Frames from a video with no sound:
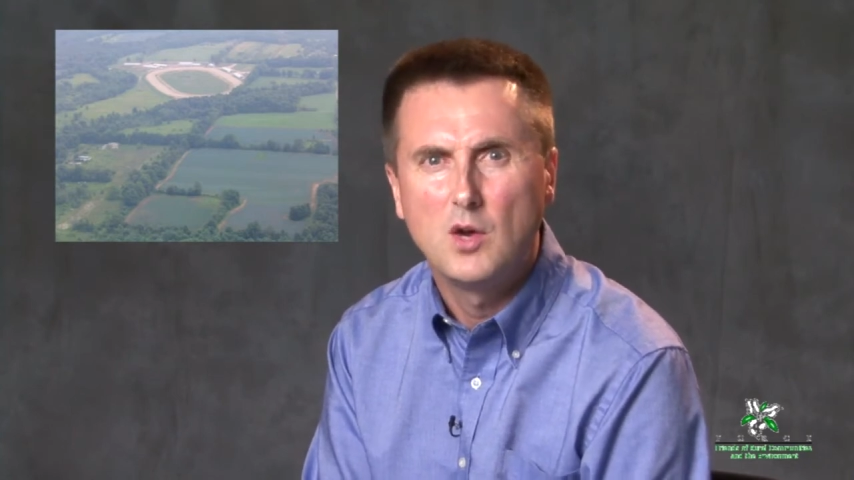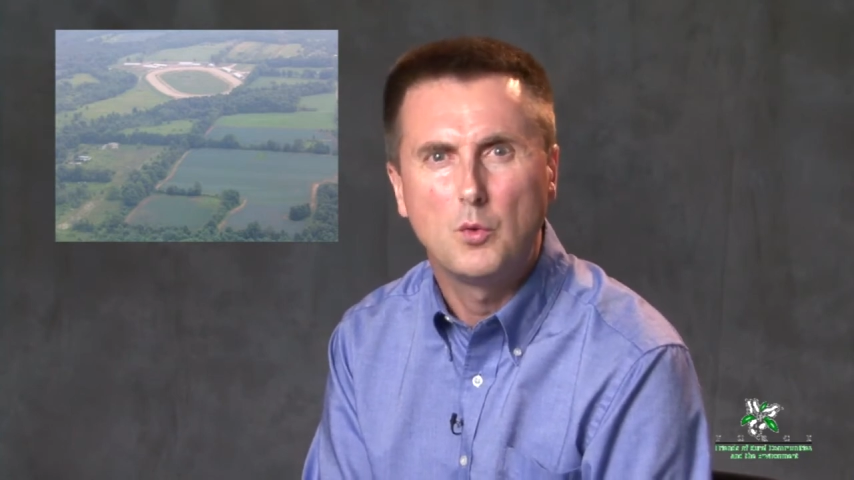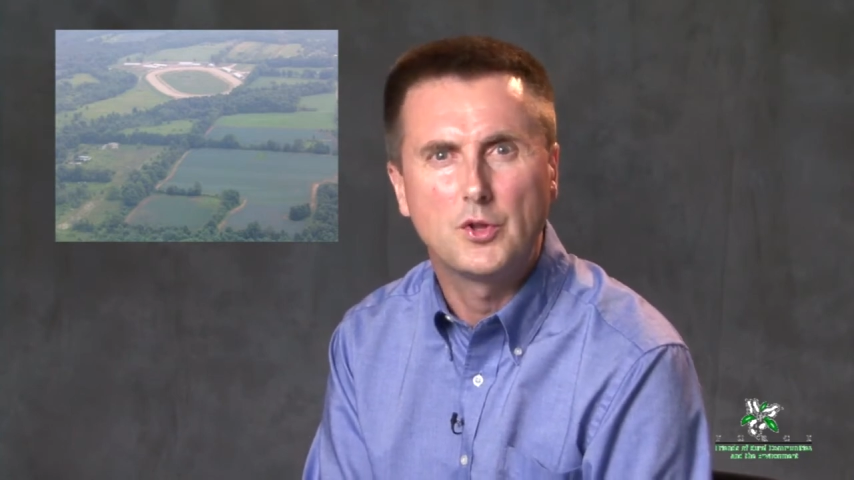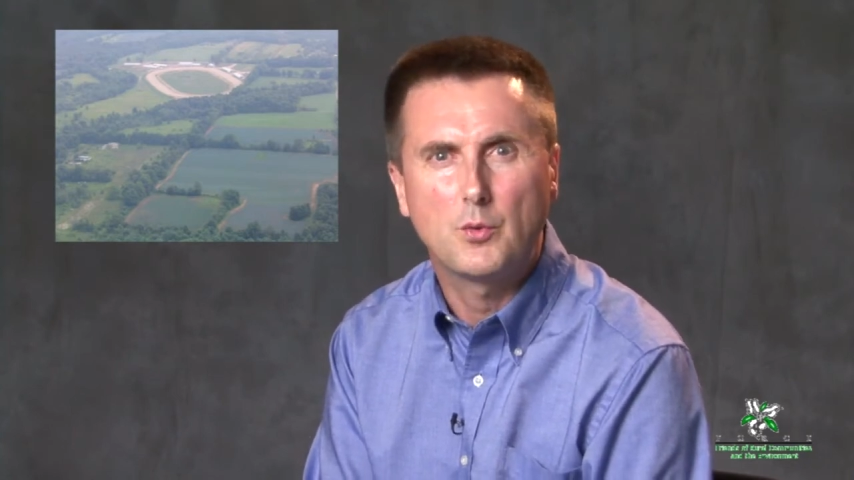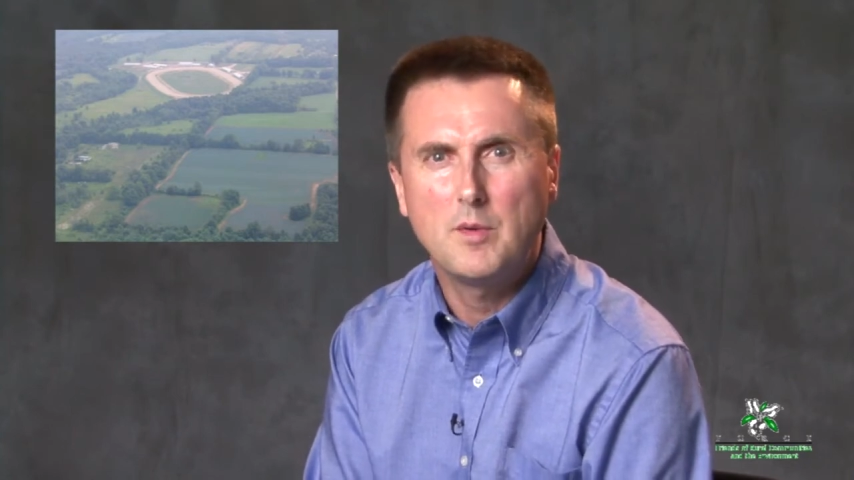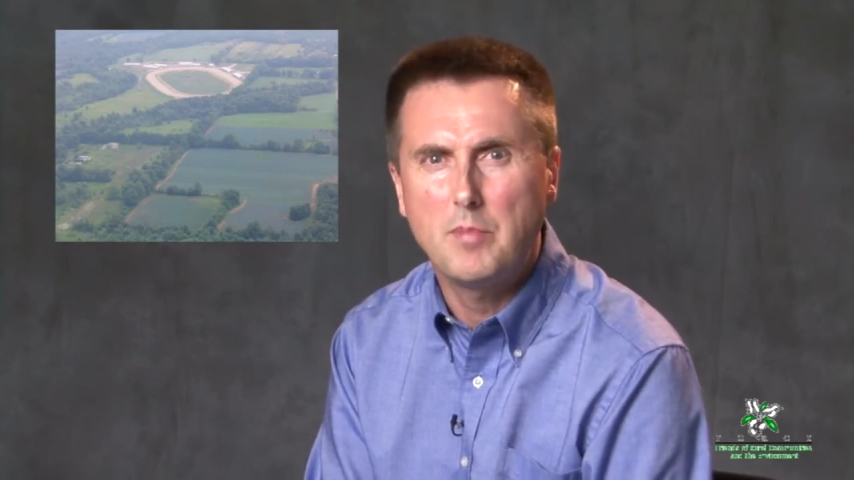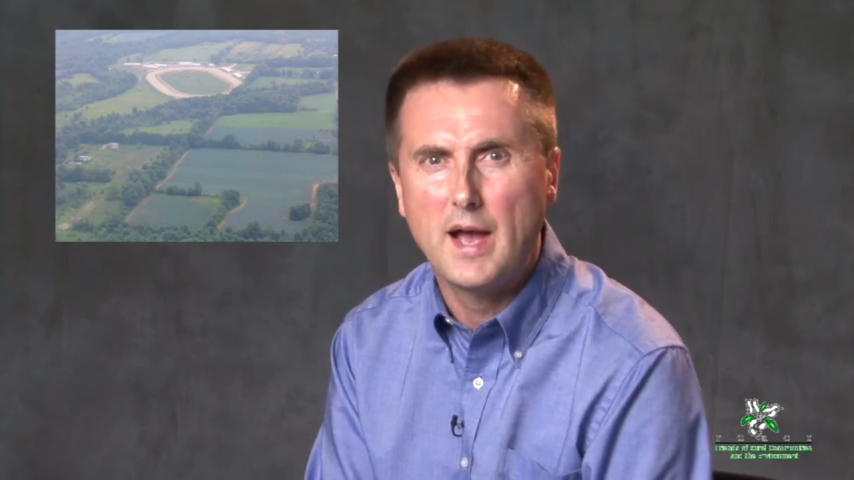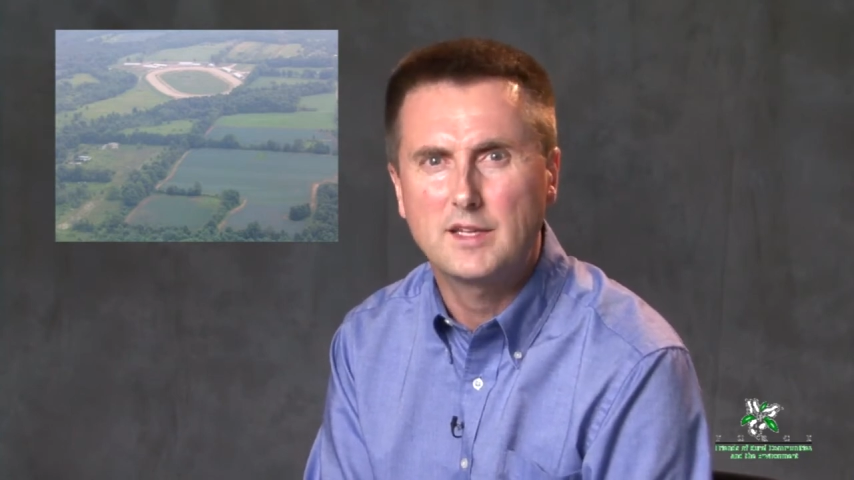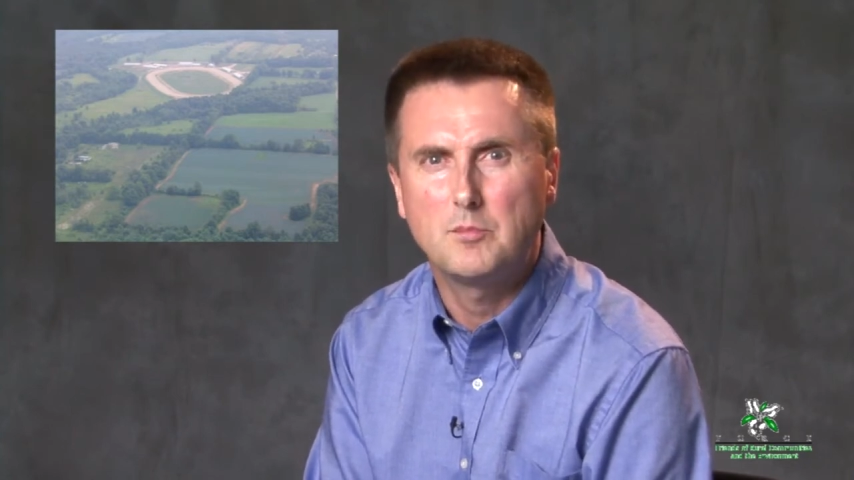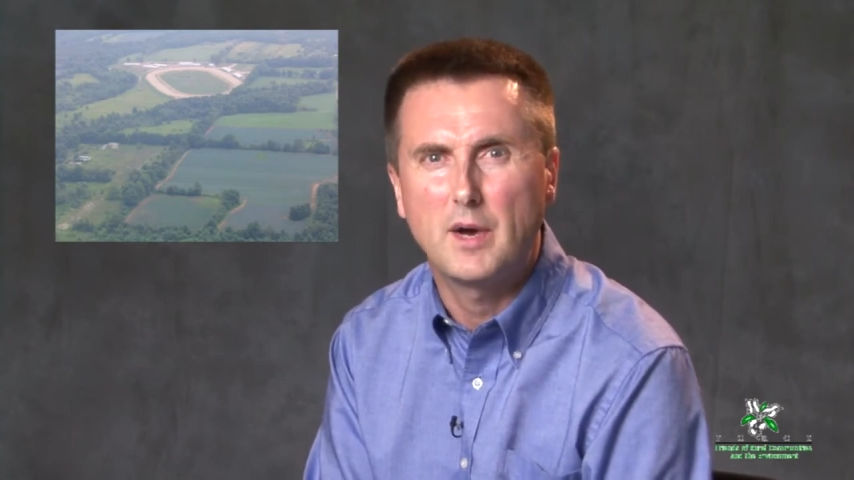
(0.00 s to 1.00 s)
when they're
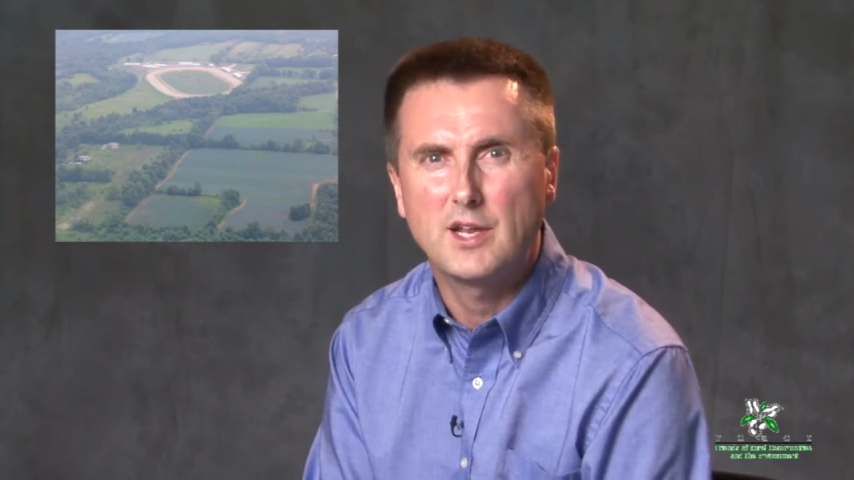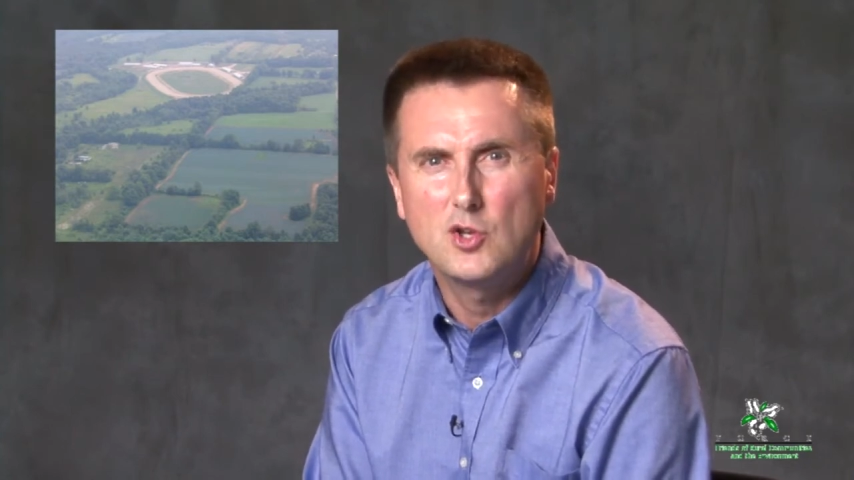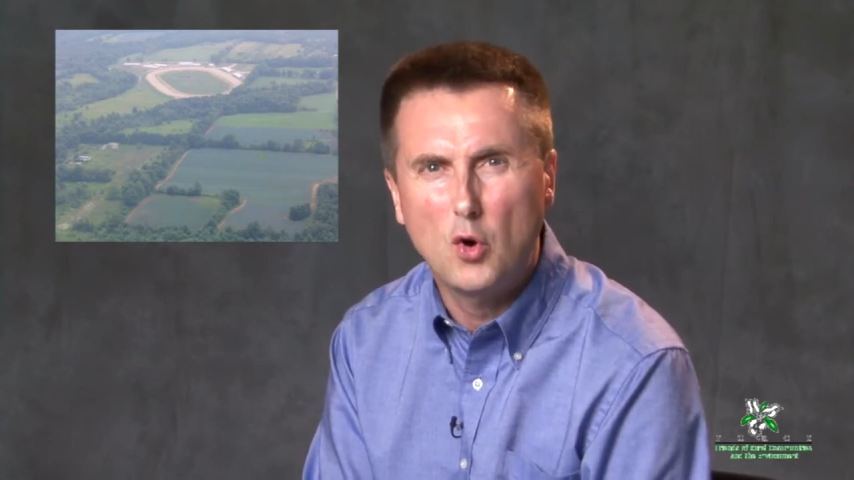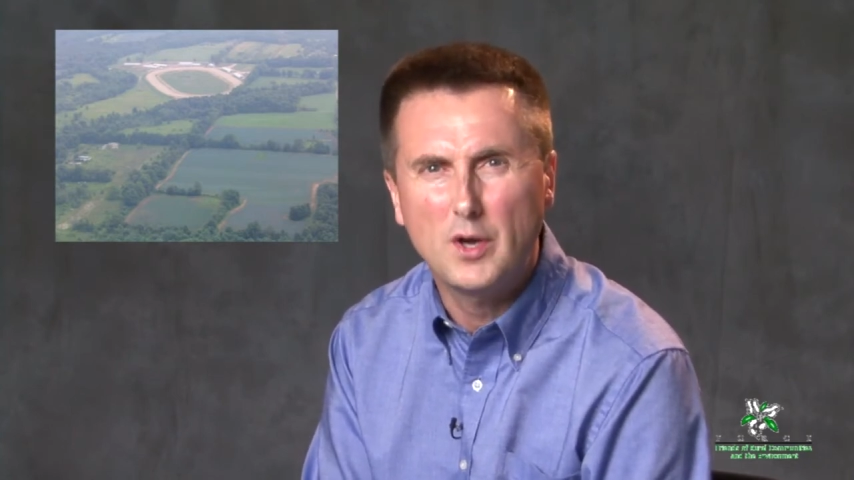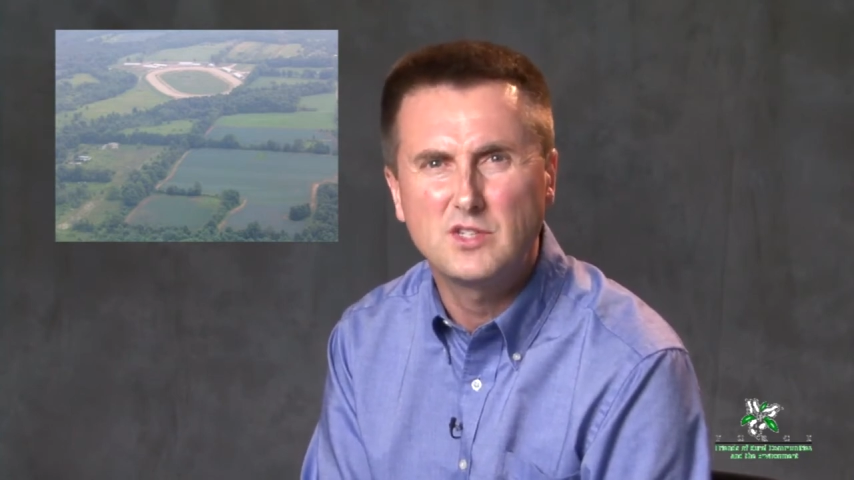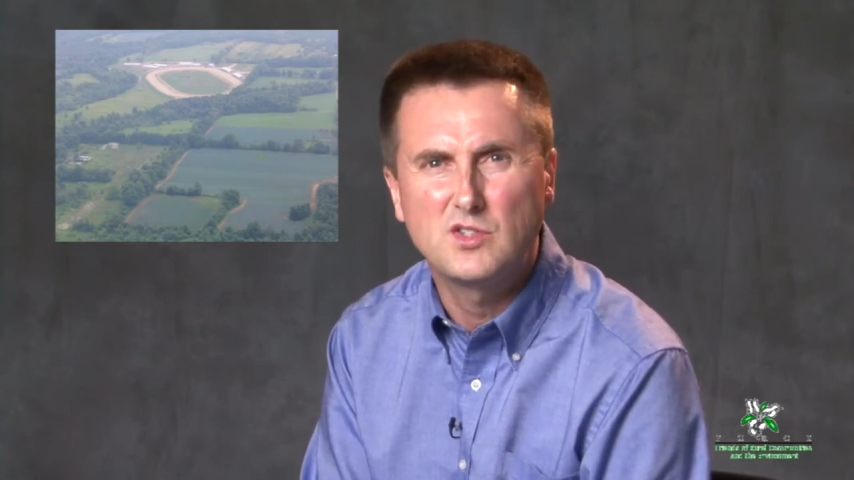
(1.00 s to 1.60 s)
impacted by noise,